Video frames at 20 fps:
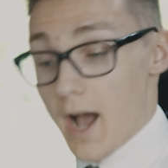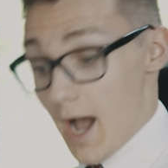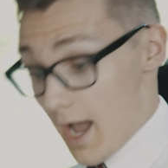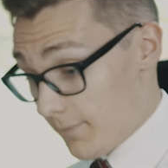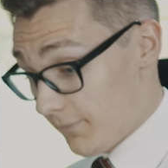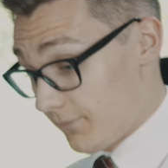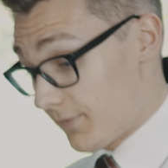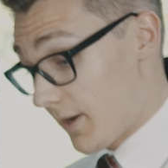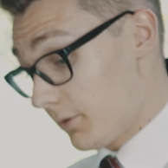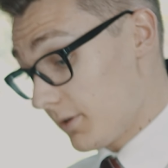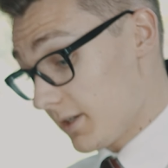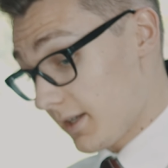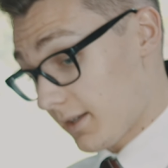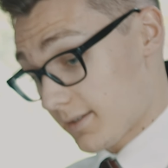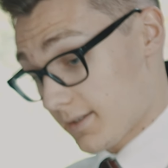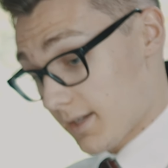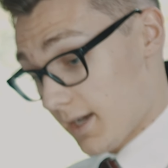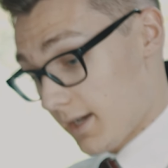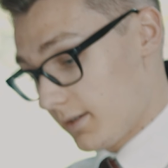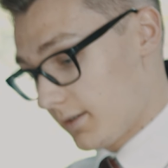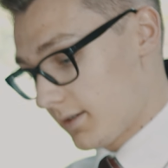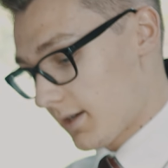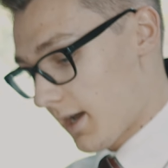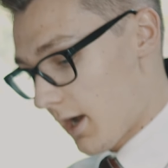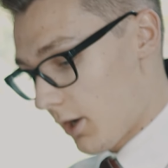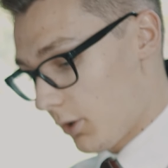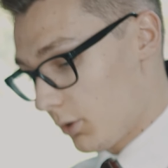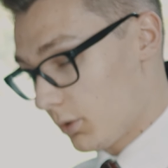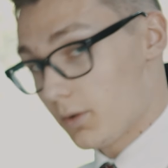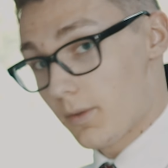I'm very excited
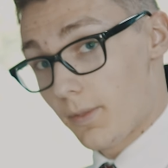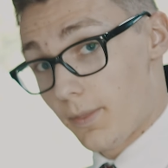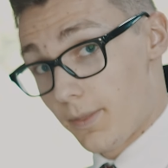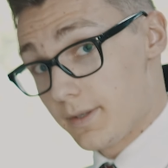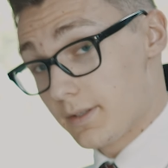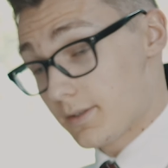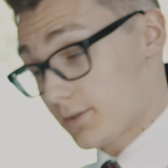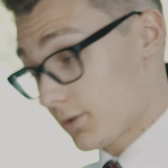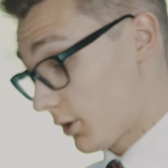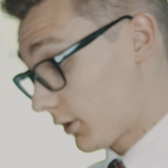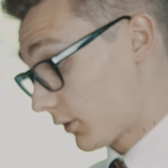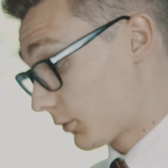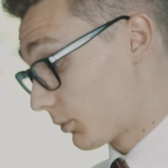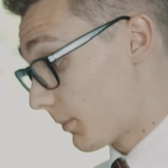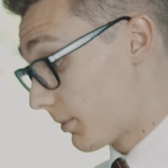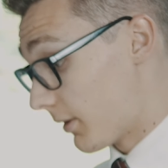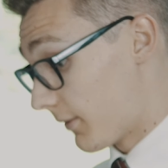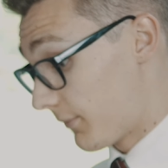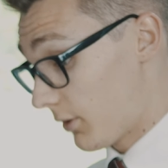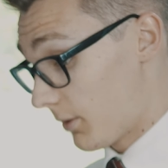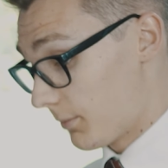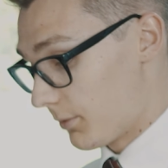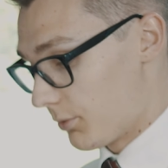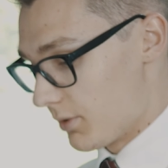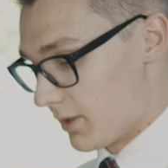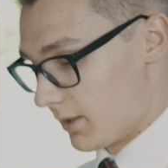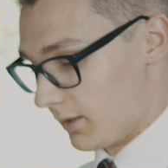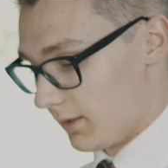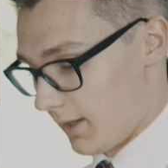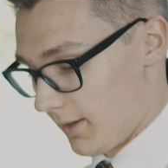how these socks will perform in
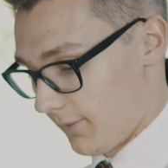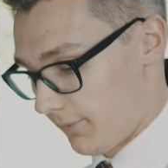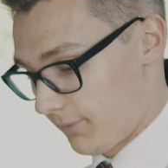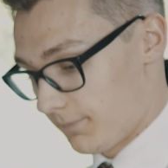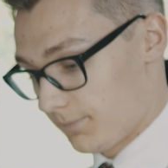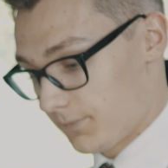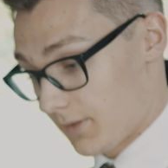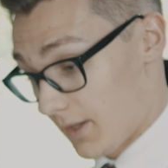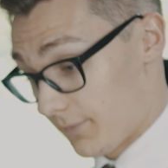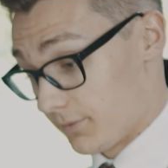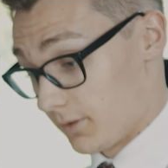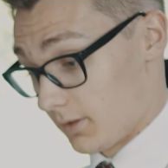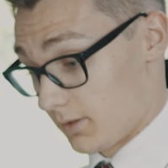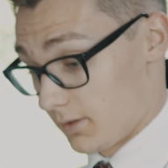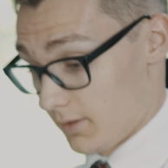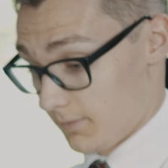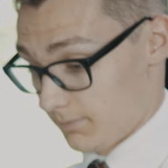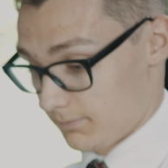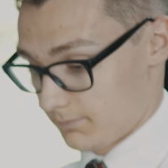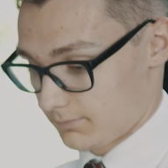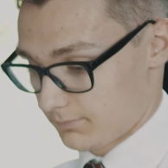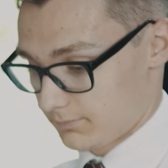real life, definitely.